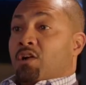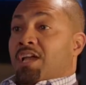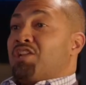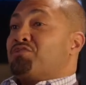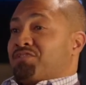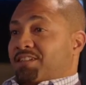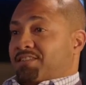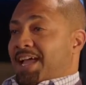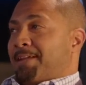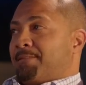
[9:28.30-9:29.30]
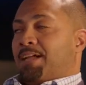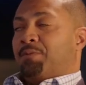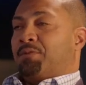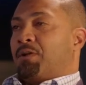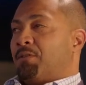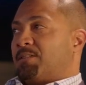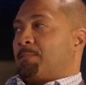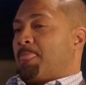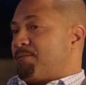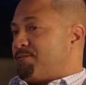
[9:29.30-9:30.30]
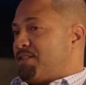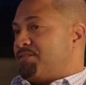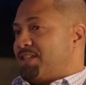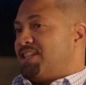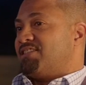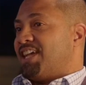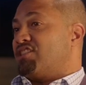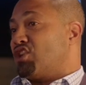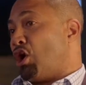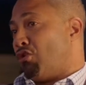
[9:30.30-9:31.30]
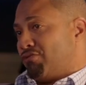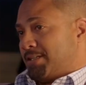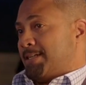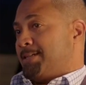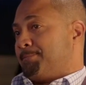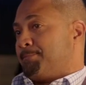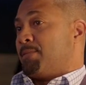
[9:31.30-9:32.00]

Interesting stat, a lot of people don't know this. 15 states currently